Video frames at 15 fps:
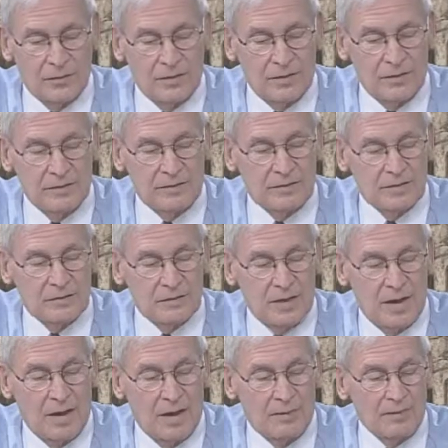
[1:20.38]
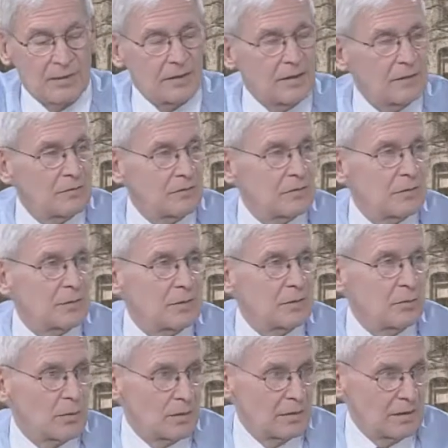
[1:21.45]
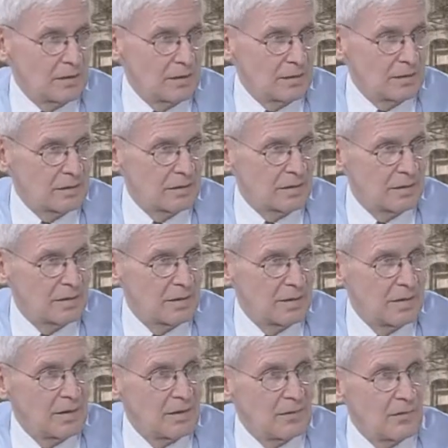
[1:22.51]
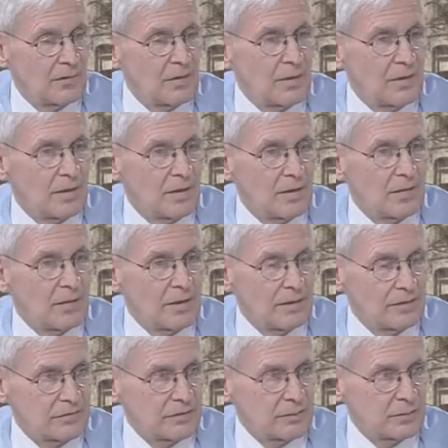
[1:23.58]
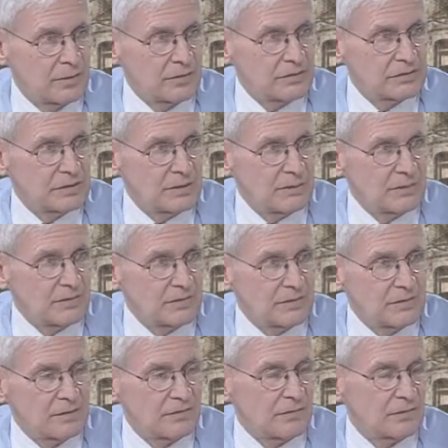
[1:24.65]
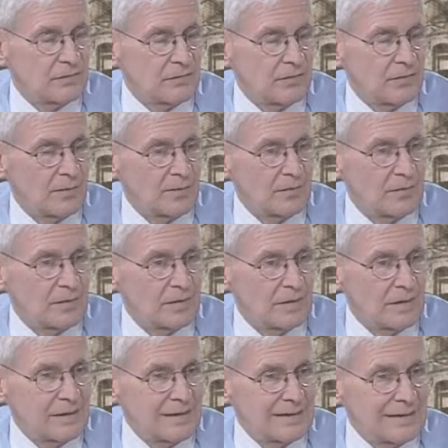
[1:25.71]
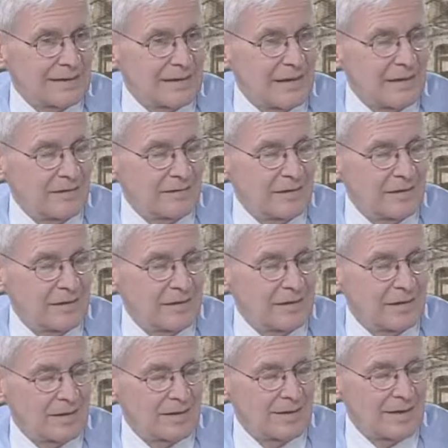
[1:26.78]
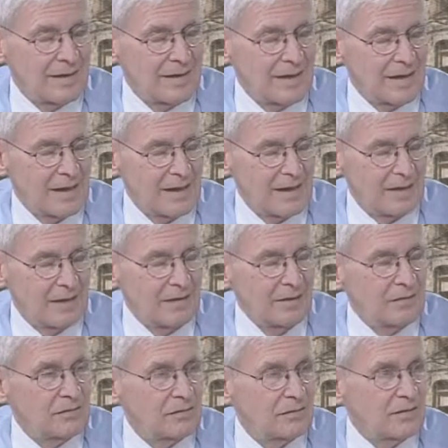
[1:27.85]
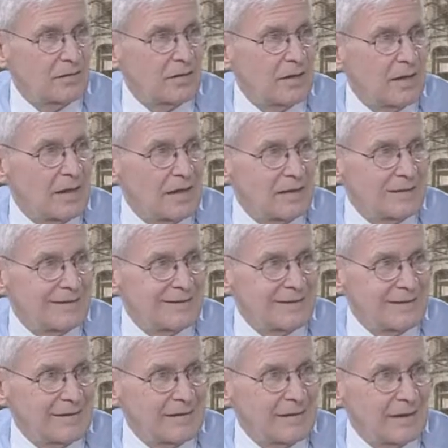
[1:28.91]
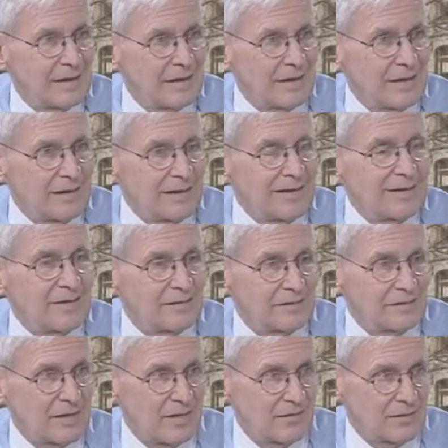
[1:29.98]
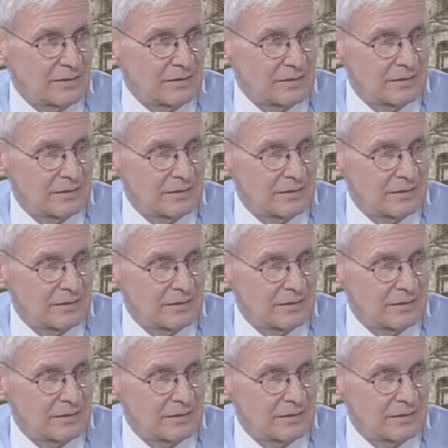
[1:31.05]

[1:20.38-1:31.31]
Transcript: his time that he was going to be working uh, in his apprenticeship since from 1880 to 1887.